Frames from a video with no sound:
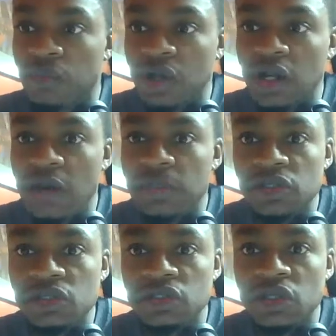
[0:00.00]
it up
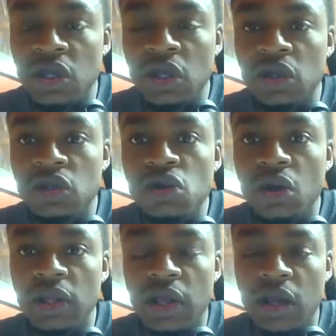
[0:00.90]
is, it
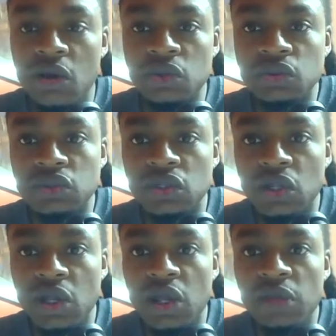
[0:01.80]
held
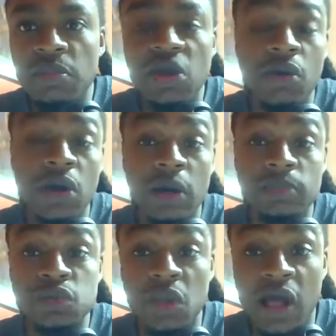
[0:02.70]
a mirror up to a
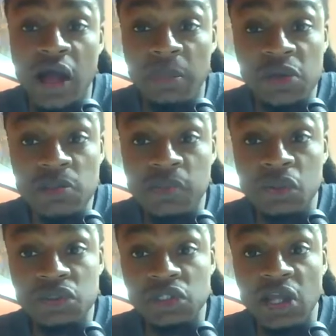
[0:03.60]
lot of people. It was
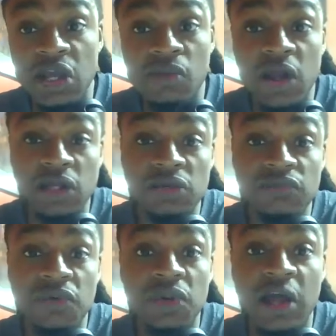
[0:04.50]
a day of reckoning for
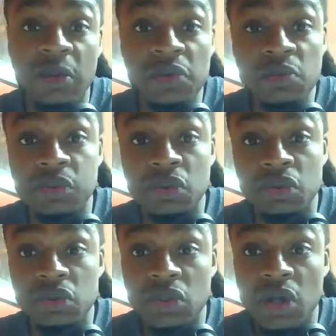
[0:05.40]
a lot of people,
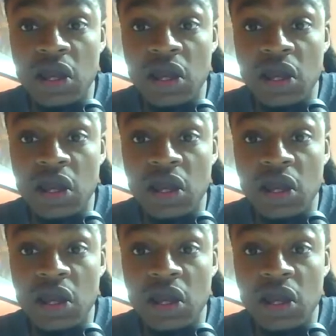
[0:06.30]
right?